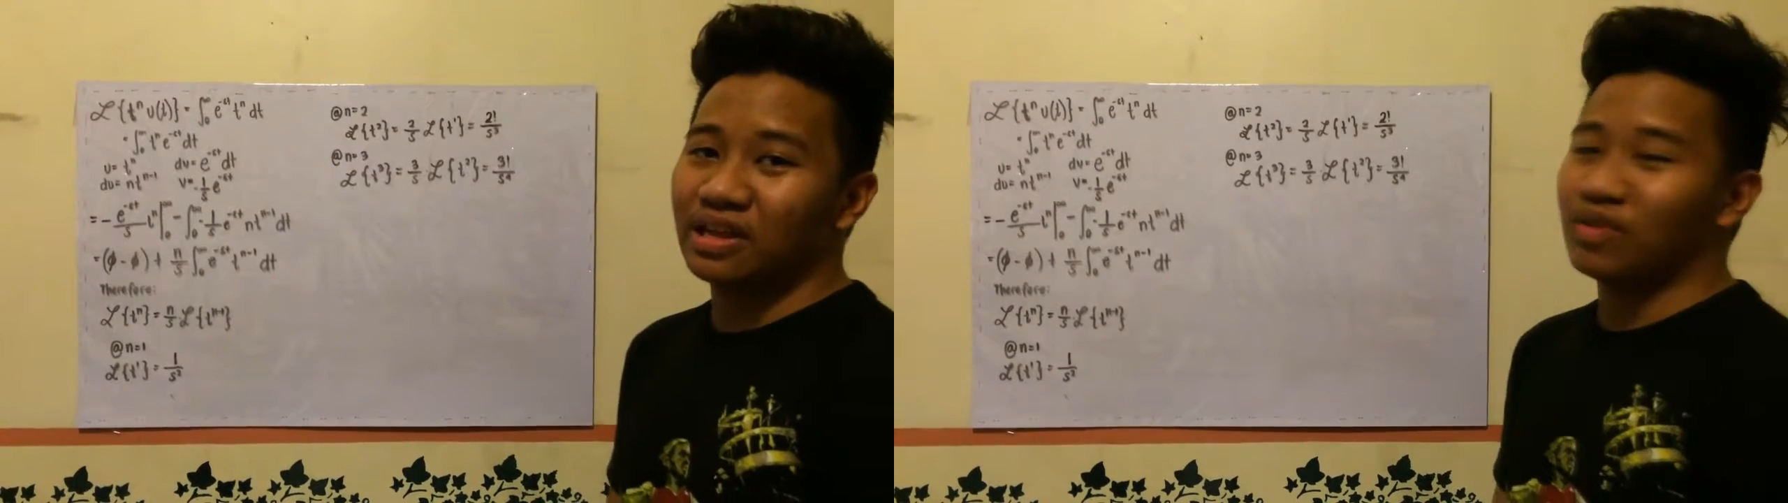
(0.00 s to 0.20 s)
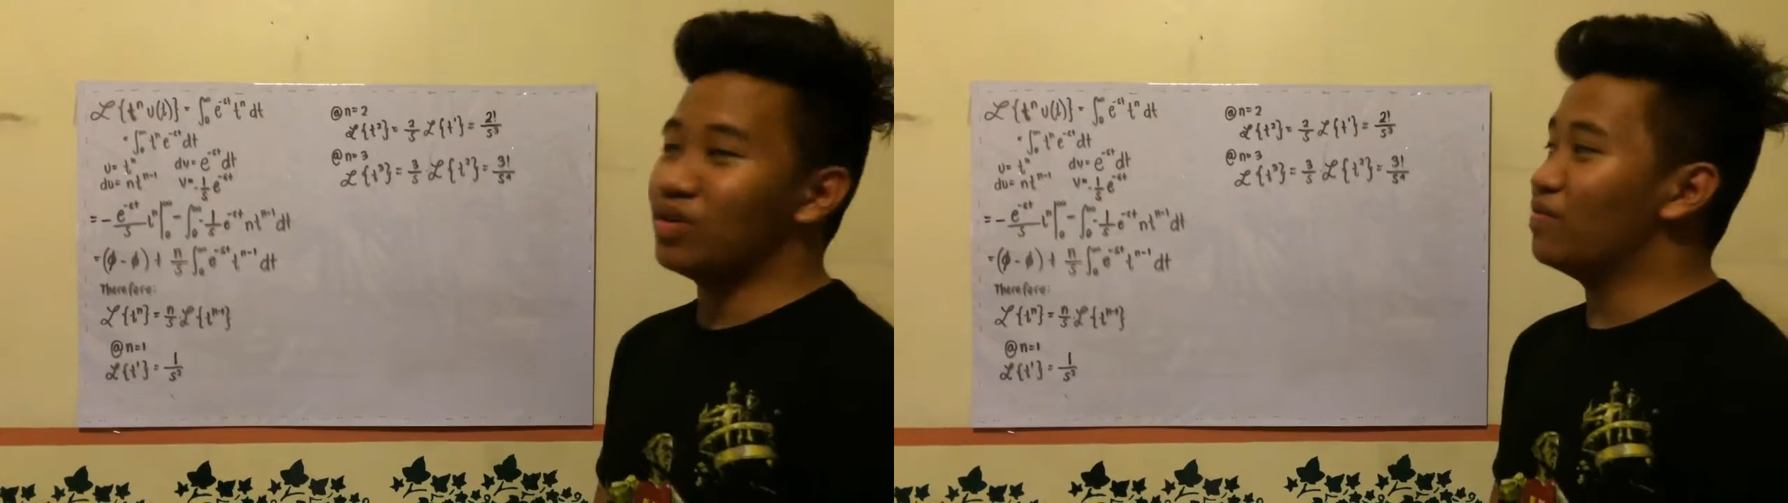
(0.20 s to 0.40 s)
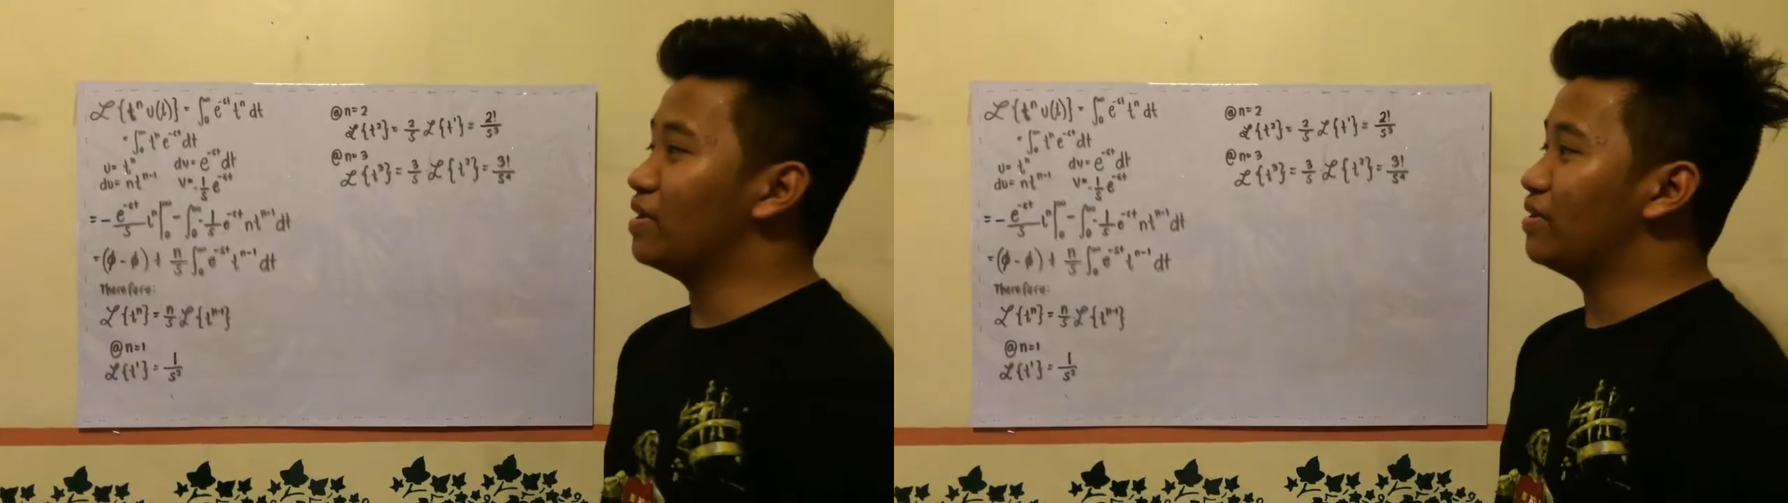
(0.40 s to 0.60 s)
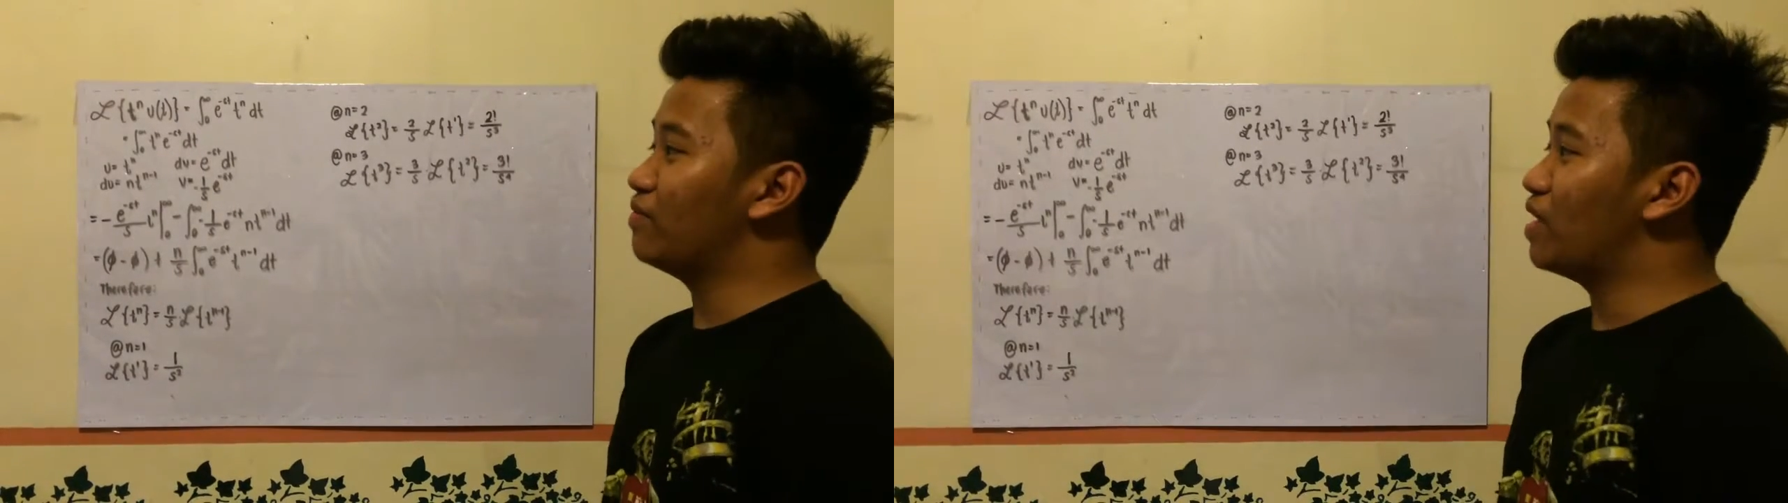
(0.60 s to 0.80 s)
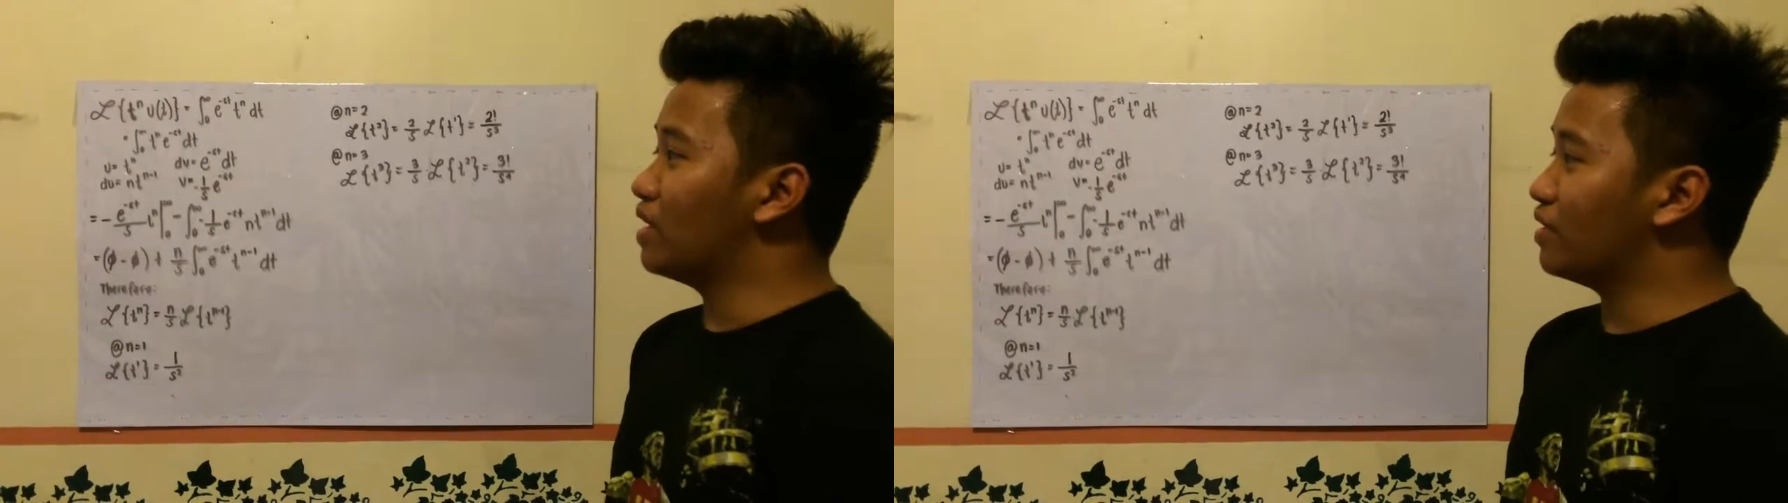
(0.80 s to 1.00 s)
the
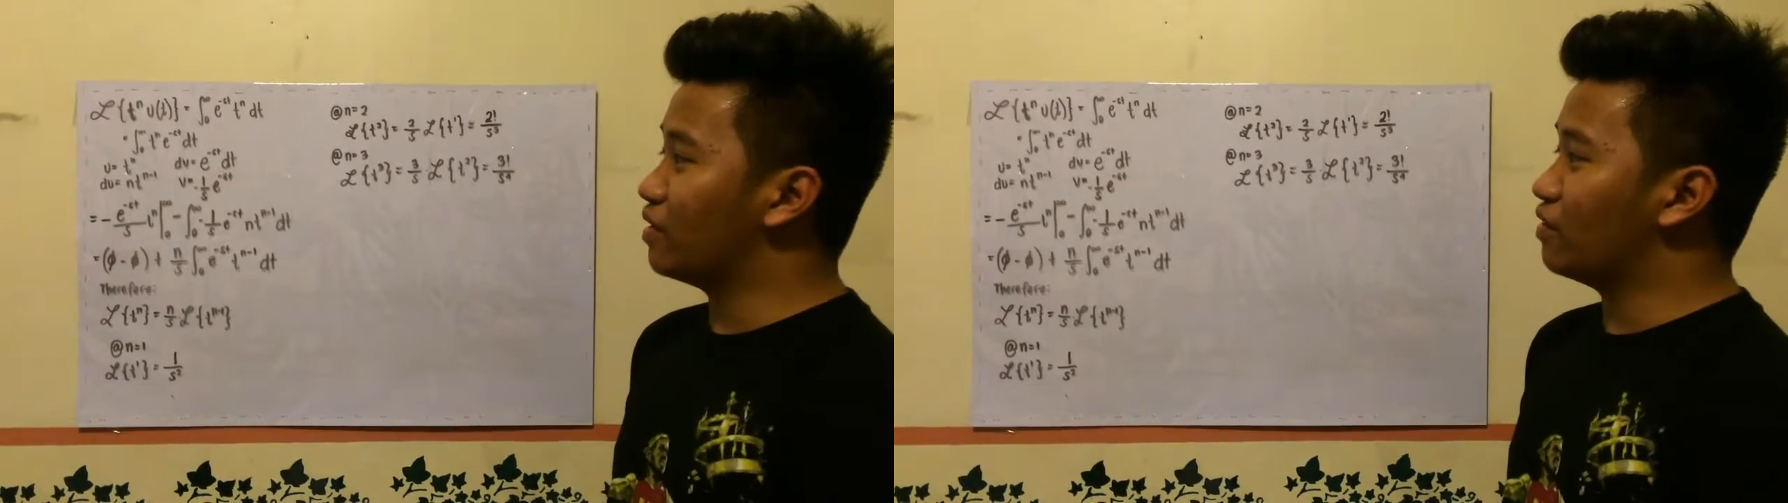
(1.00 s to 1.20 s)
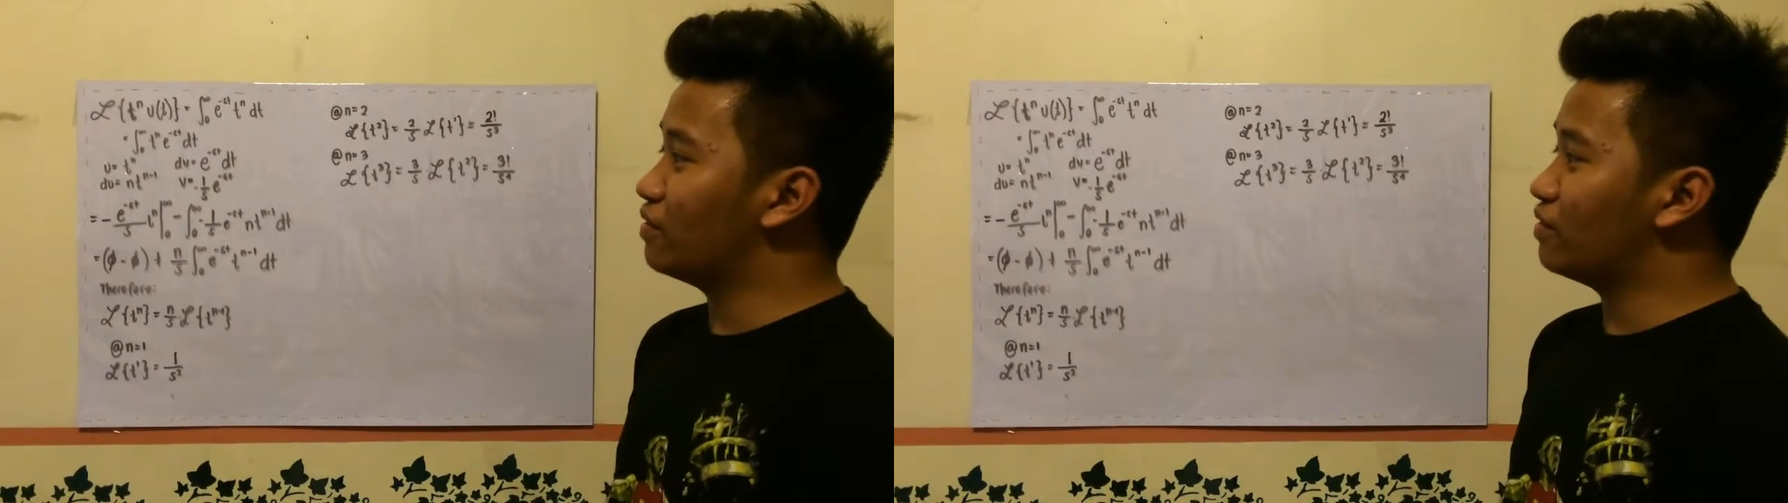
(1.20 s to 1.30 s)
equivalent value of